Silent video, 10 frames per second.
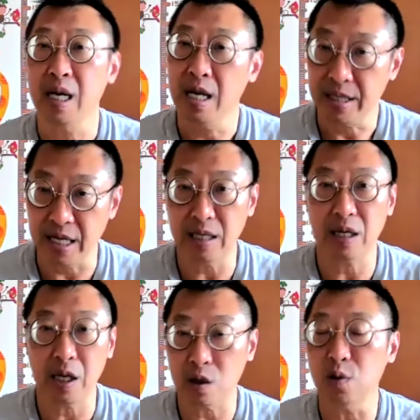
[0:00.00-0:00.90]
Then
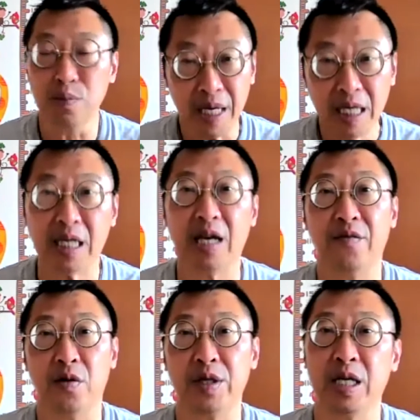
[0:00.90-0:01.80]
it could mean,
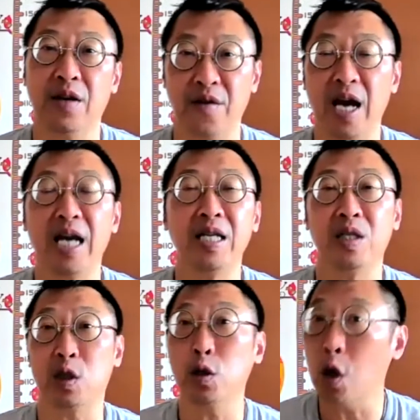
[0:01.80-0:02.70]
therefore, that if Ant is
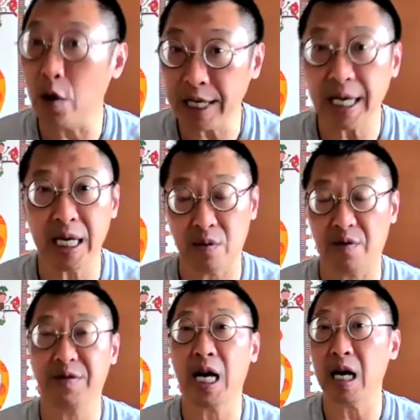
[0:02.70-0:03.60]
still going ahead with its
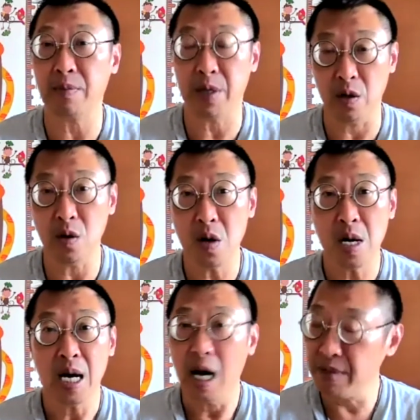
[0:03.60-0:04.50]
IPO,
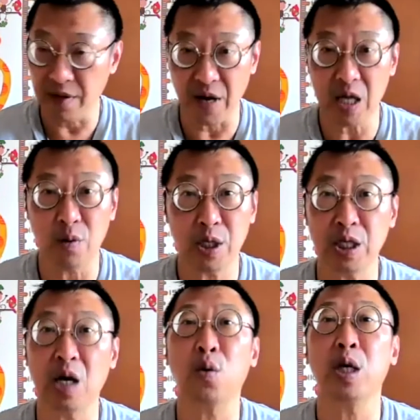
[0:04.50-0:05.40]
I mean, the valuation
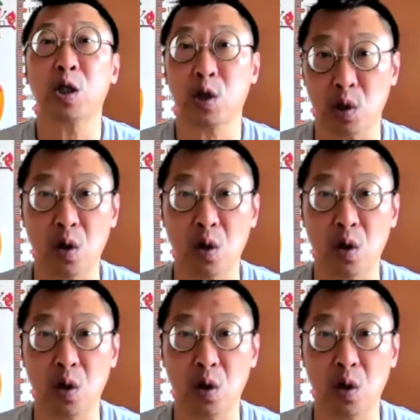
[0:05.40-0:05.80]
that we saw